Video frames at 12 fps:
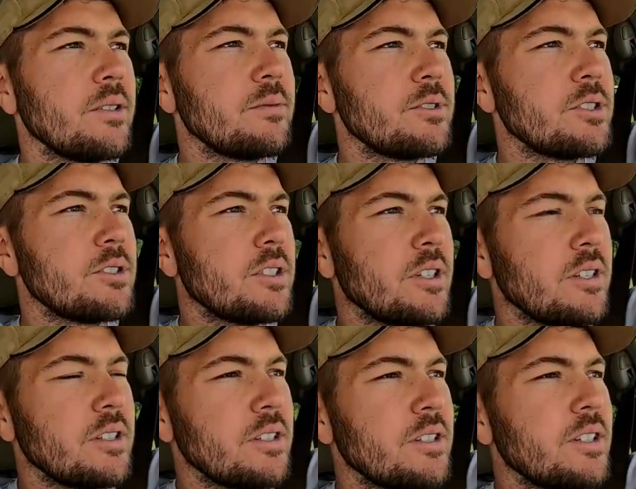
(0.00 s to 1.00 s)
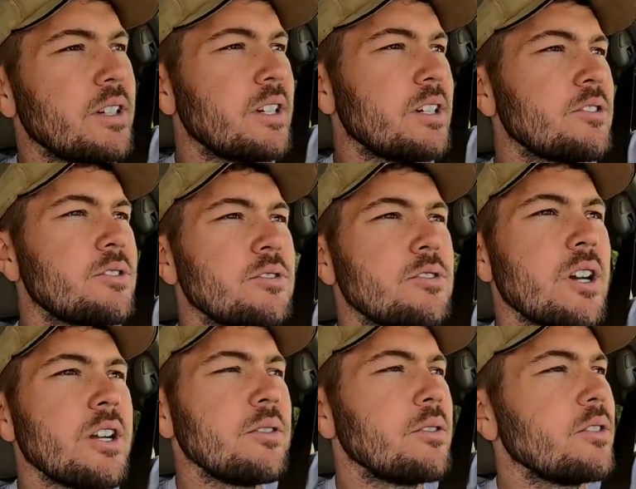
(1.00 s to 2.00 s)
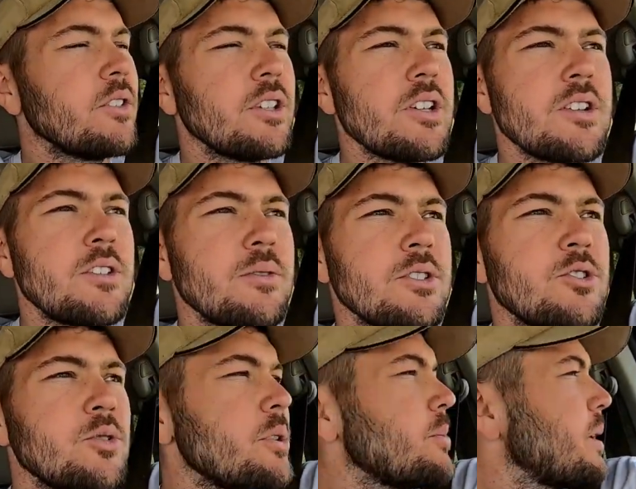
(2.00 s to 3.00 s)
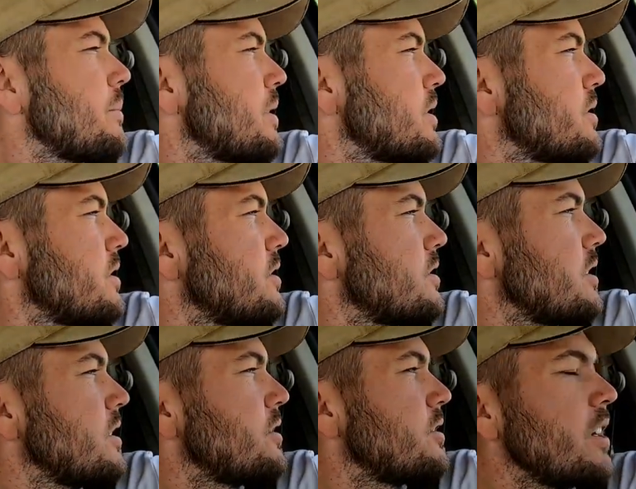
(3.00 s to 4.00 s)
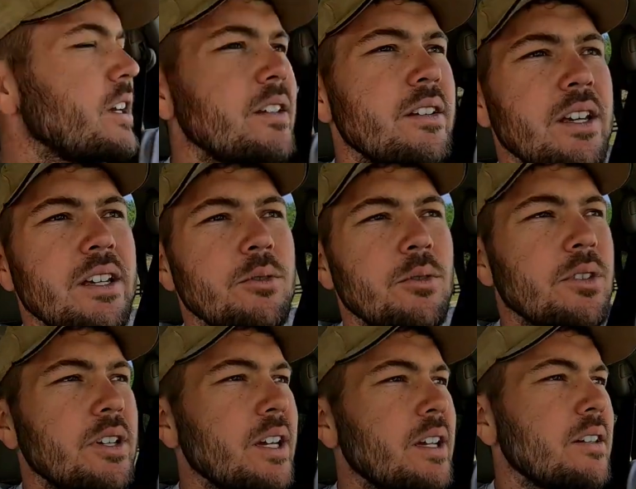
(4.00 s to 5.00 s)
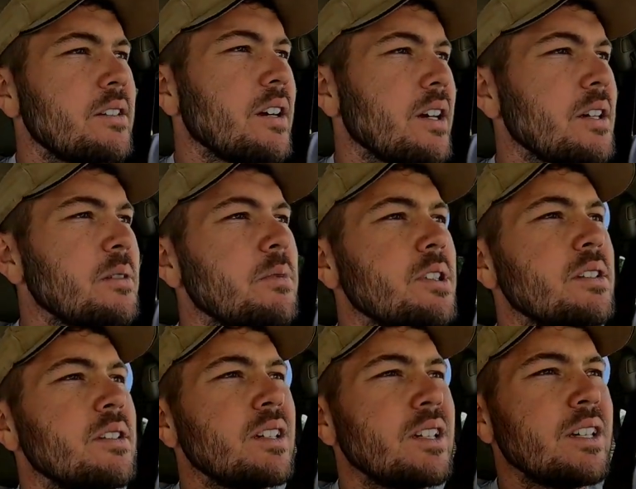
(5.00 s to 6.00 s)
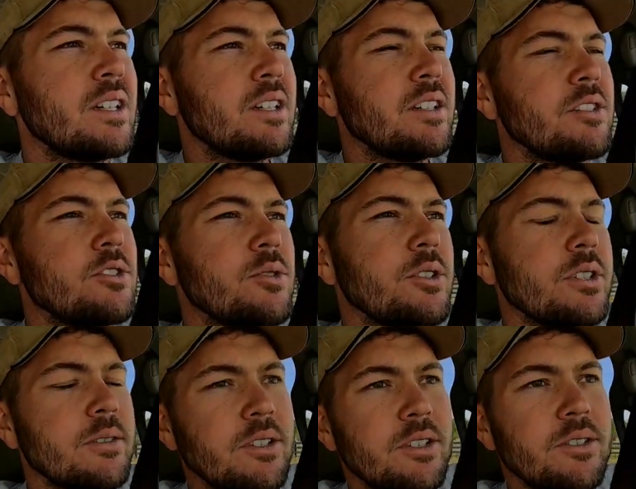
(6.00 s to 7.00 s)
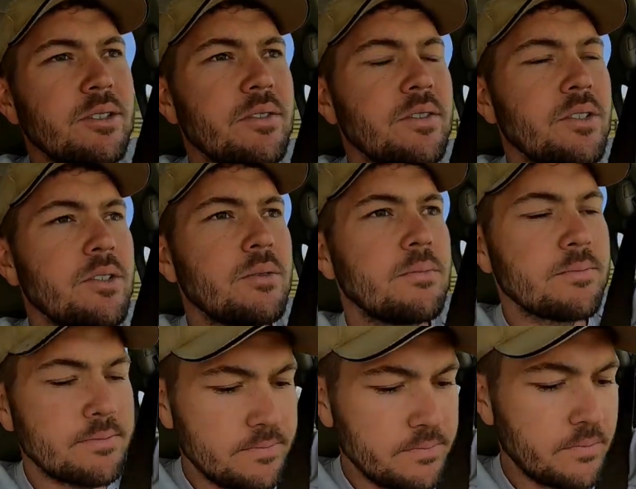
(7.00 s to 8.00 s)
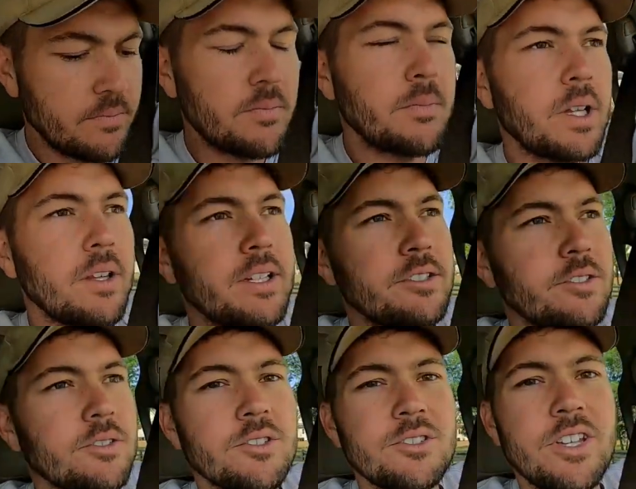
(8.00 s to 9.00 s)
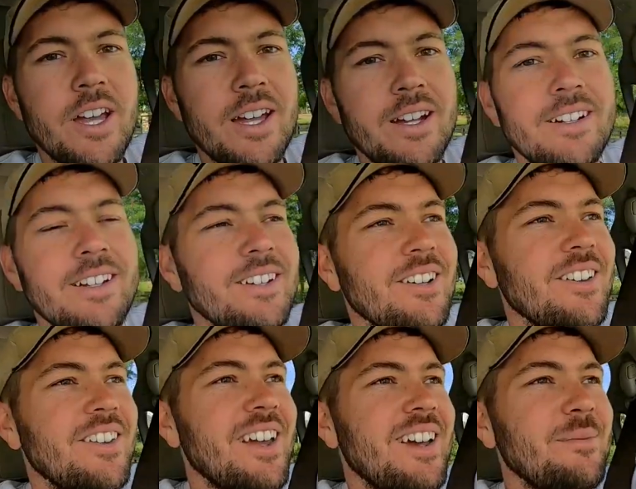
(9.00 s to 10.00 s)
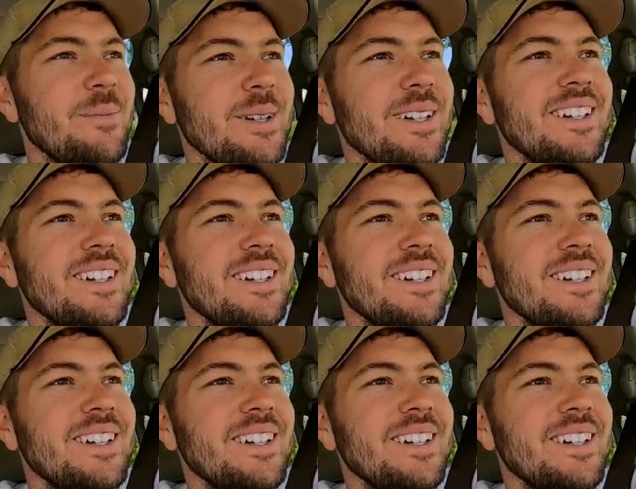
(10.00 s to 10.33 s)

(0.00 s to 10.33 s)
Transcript: I'm just trying to learn to enjoy my business each day, take it one day at a time and enjoy it, you know, even though my legs are a little tired and all that.